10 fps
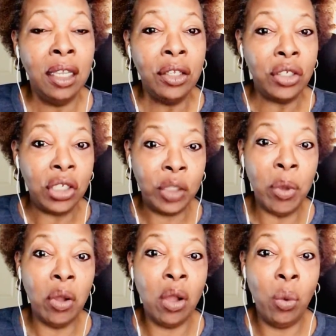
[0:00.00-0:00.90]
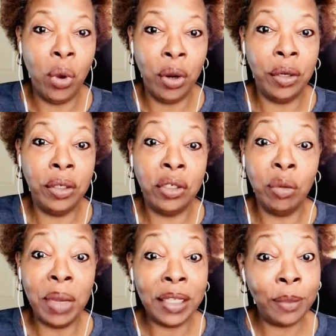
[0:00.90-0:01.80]
she spoke a word to
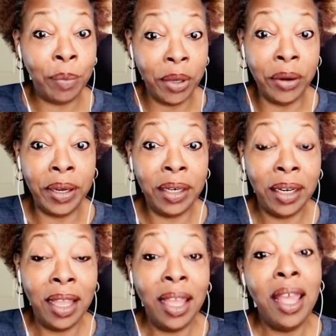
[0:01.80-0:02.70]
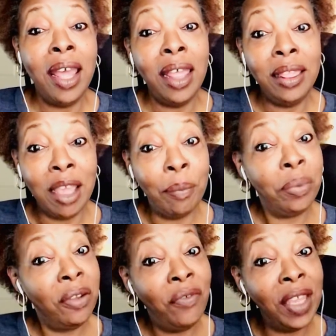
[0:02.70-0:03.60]
my spirit that
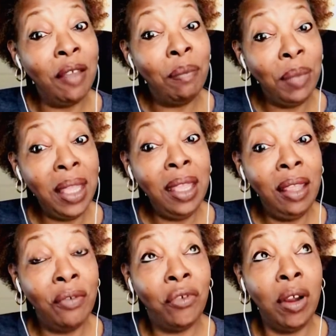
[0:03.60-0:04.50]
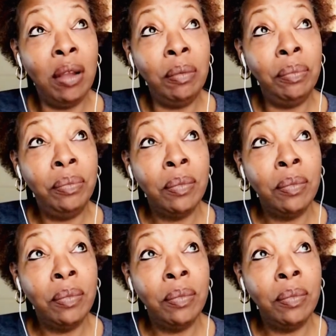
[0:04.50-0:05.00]
prevented me from